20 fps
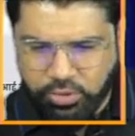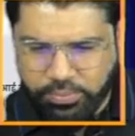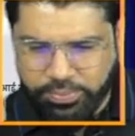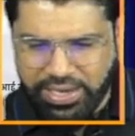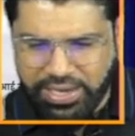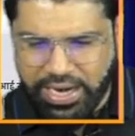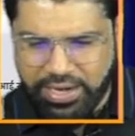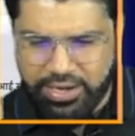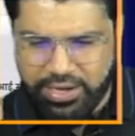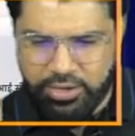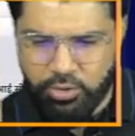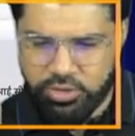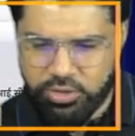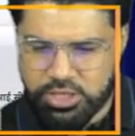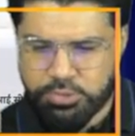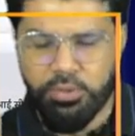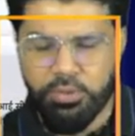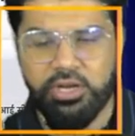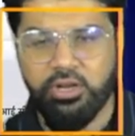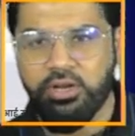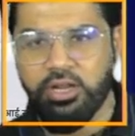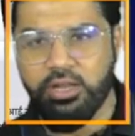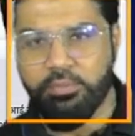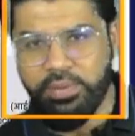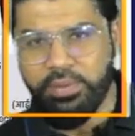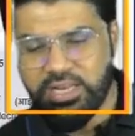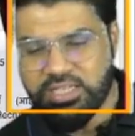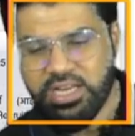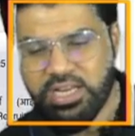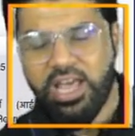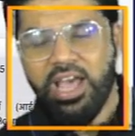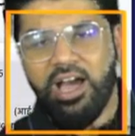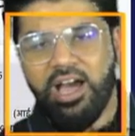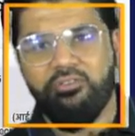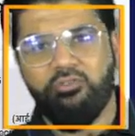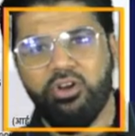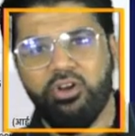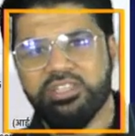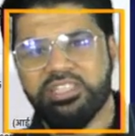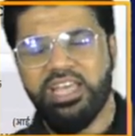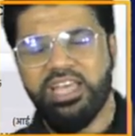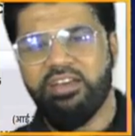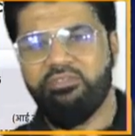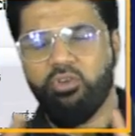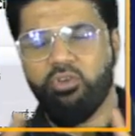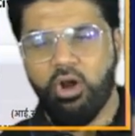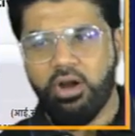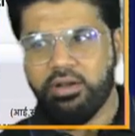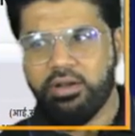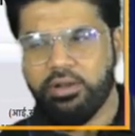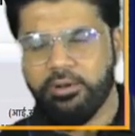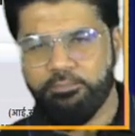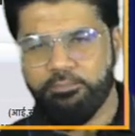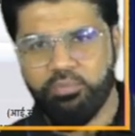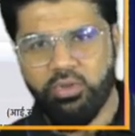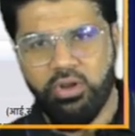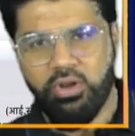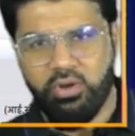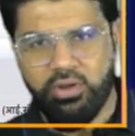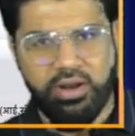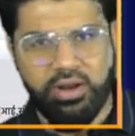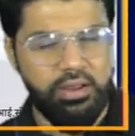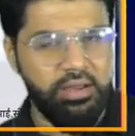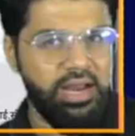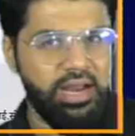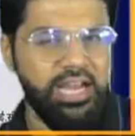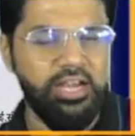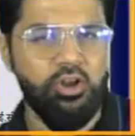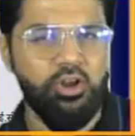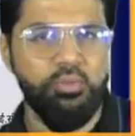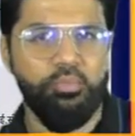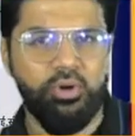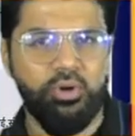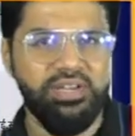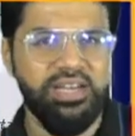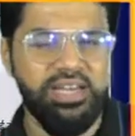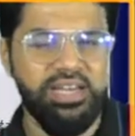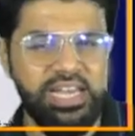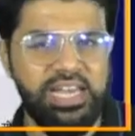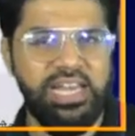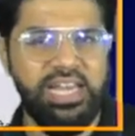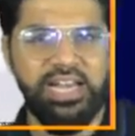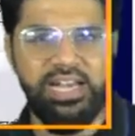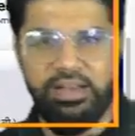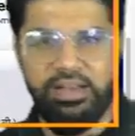be landed to this particular page. Of course, they have not right now put the detailed